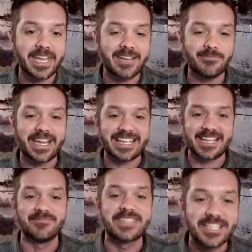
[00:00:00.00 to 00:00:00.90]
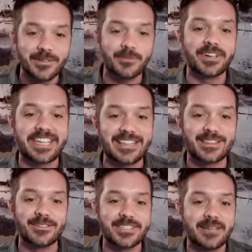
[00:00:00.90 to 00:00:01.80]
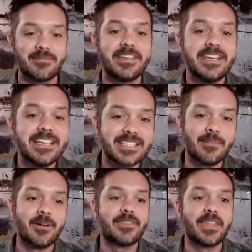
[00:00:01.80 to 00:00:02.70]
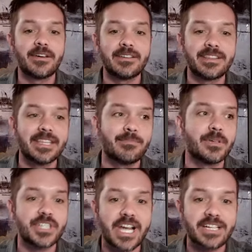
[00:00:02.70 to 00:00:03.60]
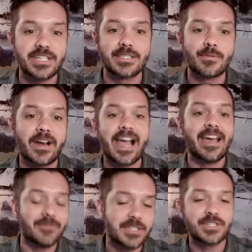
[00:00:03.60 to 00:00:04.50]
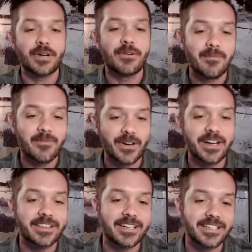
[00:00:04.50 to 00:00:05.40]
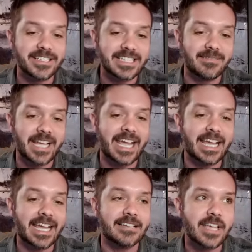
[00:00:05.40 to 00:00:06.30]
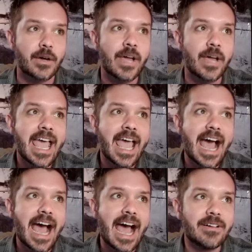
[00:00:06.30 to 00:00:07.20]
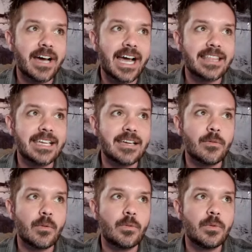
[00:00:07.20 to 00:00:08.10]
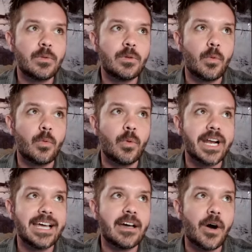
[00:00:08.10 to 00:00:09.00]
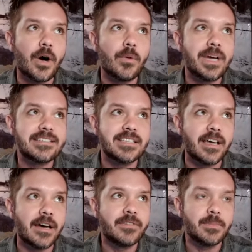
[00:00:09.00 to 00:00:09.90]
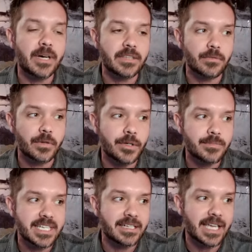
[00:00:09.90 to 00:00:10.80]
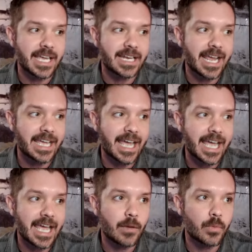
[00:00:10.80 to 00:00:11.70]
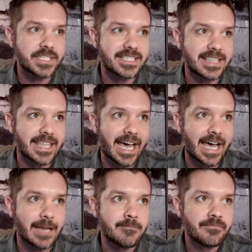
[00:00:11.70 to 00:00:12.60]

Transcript: because I'm still working through some some of the right. the projections where I have to show up for others, and and so I I think what I always loved about the rooms in in AA was that